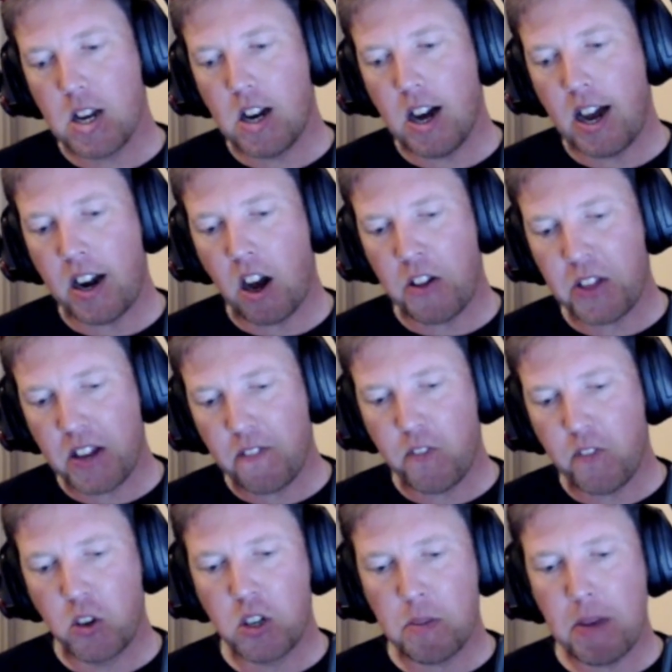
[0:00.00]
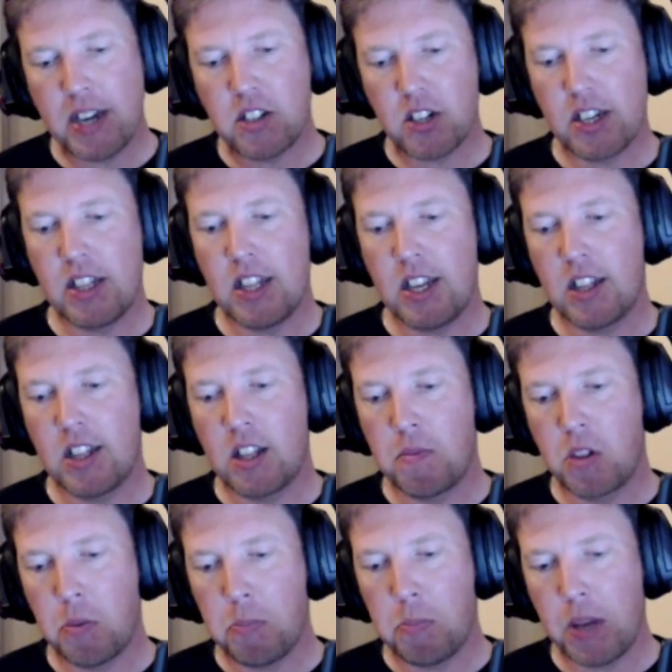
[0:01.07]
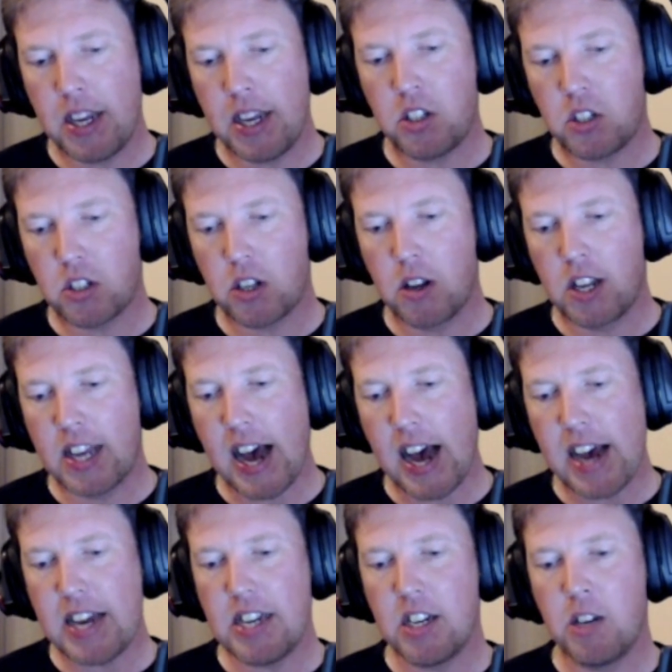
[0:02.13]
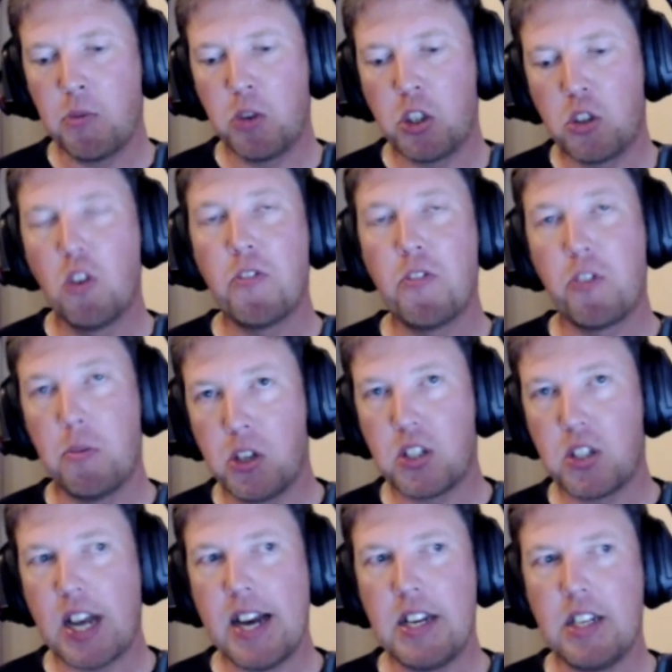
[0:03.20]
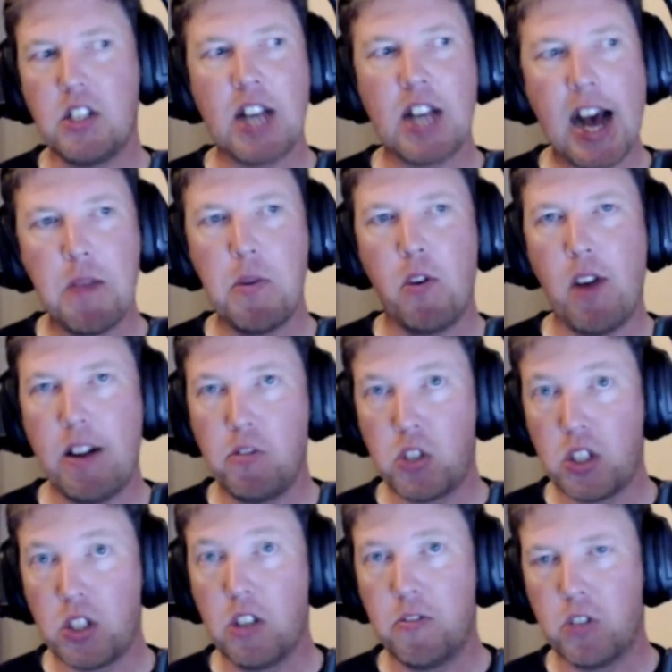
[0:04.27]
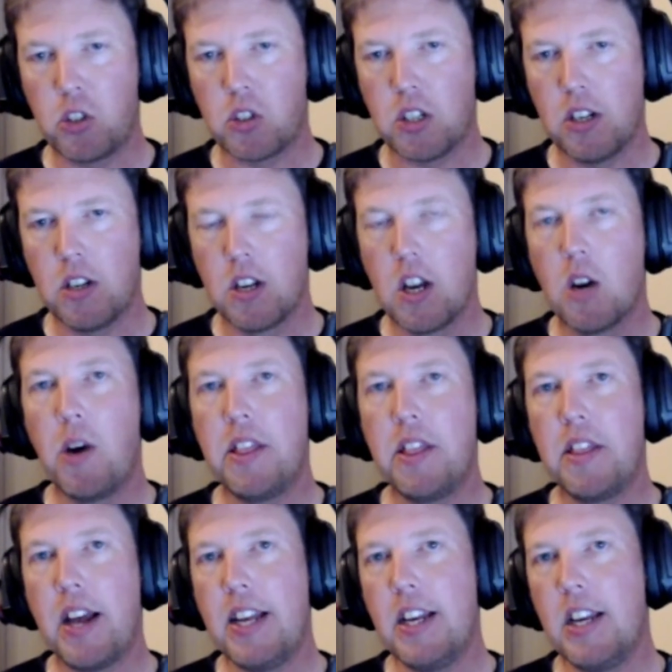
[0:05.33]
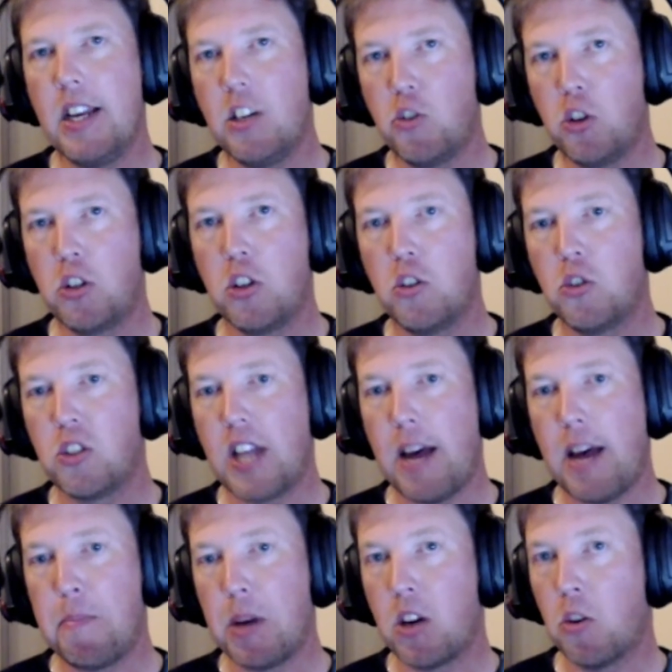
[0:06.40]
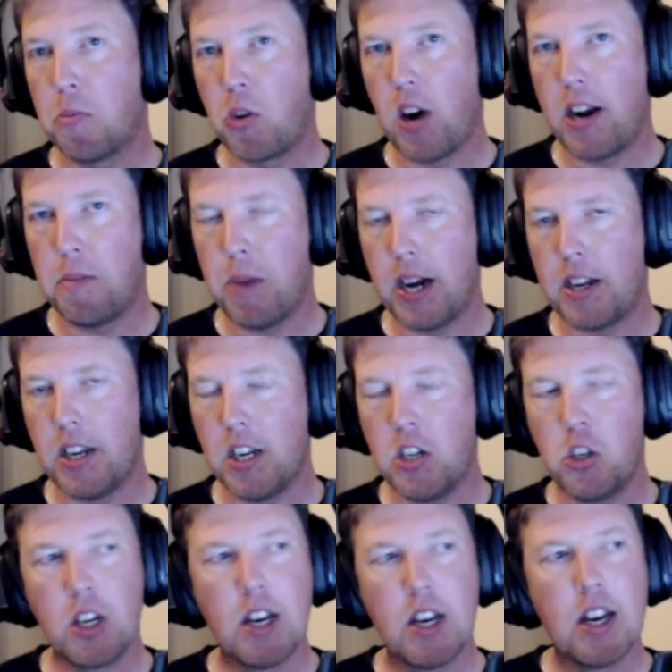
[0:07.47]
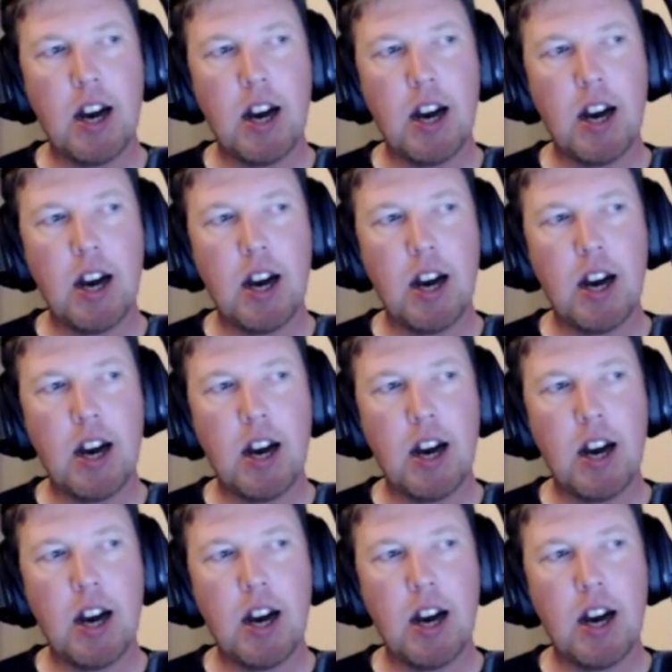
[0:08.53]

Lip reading: And I think fundamentally the biggest gain that we saw from Mercedes came around Silverstone when they introduced their big upgrade package.